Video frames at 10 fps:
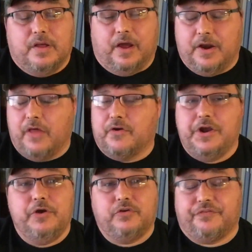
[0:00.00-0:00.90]
Another
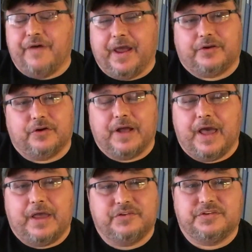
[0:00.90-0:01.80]
huge factor,
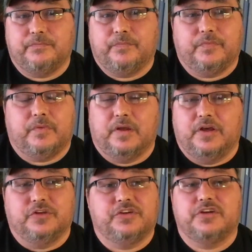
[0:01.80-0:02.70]
guys,
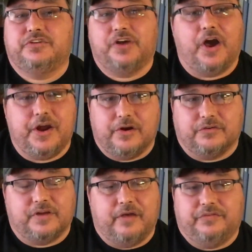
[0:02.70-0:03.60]
is
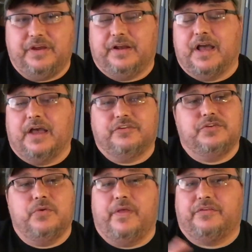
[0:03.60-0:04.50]
tires. I've seen guys
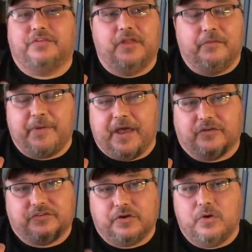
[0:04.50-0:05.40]
do this in the
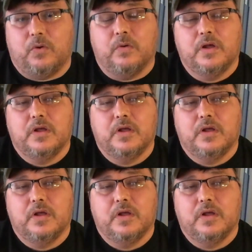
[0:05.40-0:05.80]
past too.